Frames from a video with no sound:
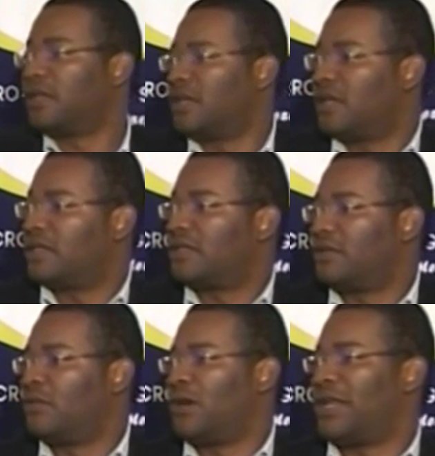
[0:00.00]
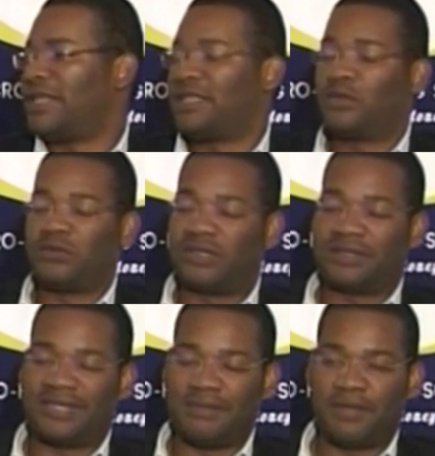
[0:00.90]
The 182
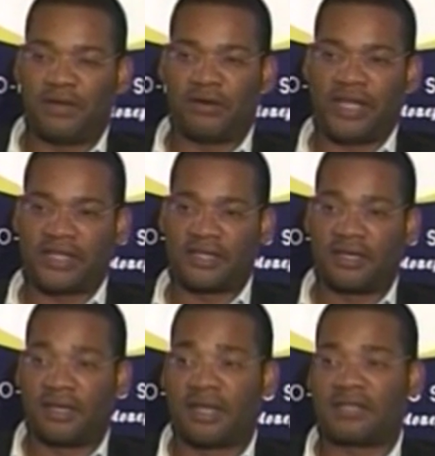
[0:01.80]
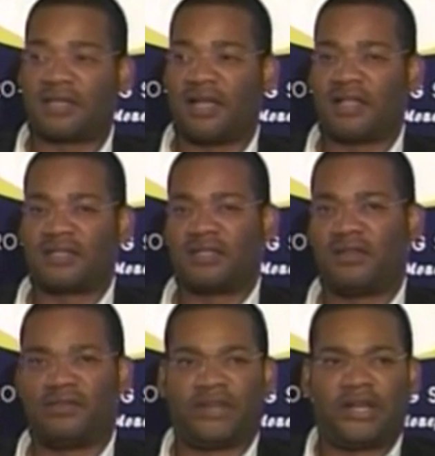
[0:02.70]
T-bill rate, that's
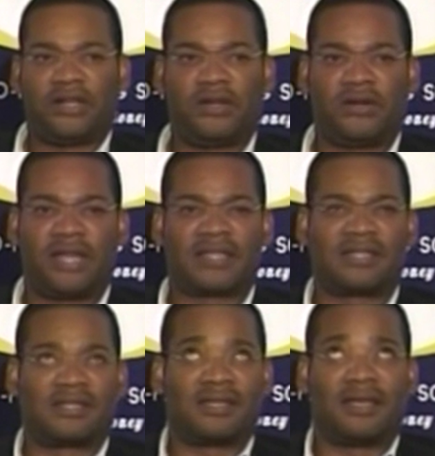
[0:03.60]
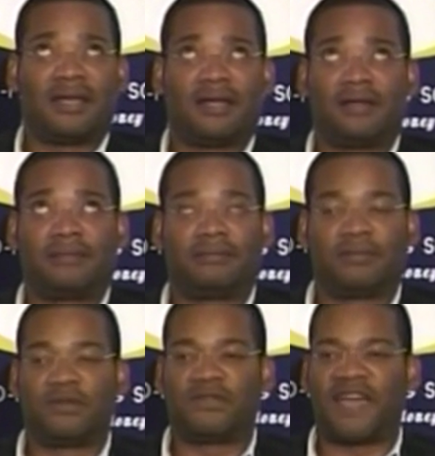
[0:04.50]
also very low, that's
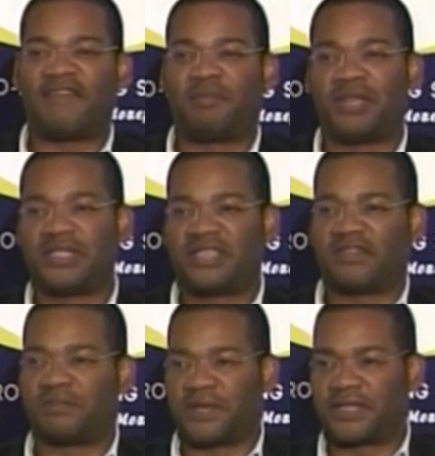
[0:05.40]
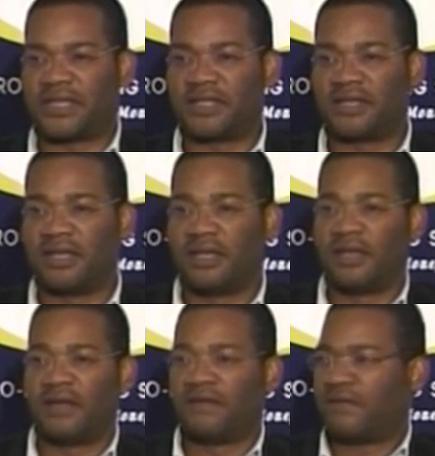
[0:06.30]
5.7%.
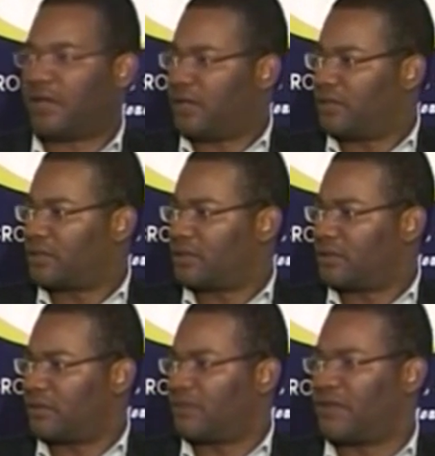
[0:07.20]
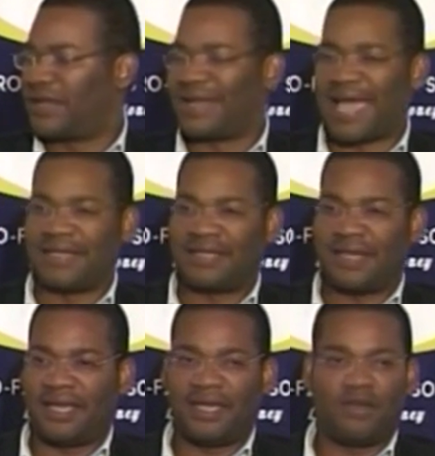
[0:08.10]
For the
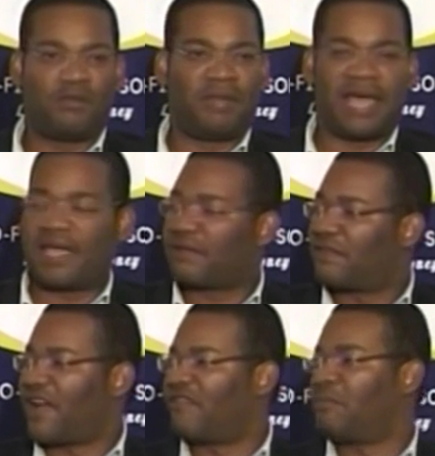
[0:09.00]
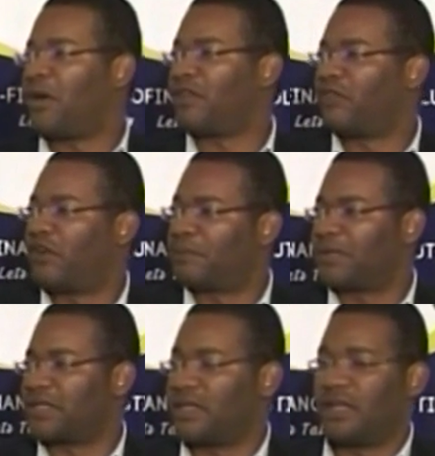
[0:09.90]
90-day, it would be like
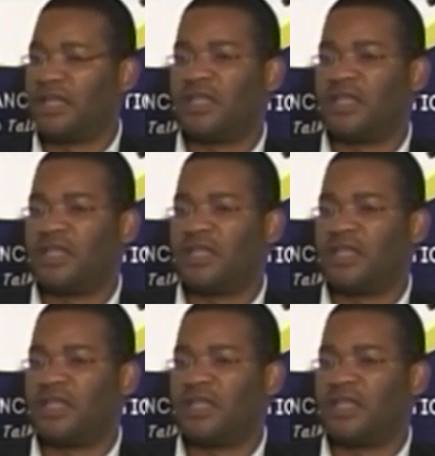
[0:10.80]
5.4%.